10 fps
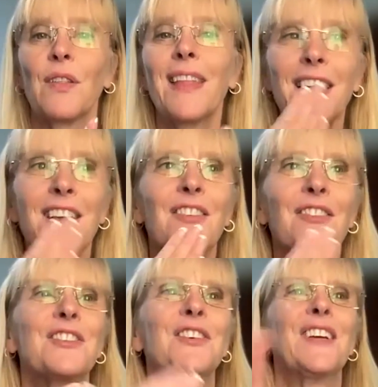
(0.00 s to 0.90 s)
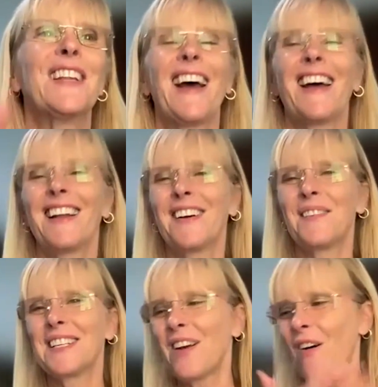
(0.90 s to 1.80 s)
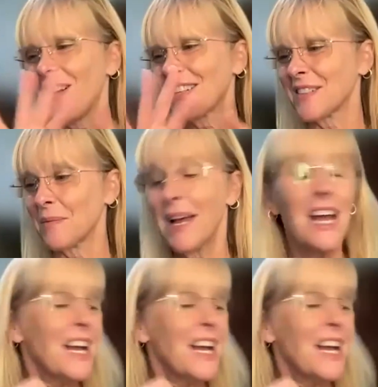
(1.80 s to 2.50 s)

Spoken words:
Thank you for doing that. That's awesome.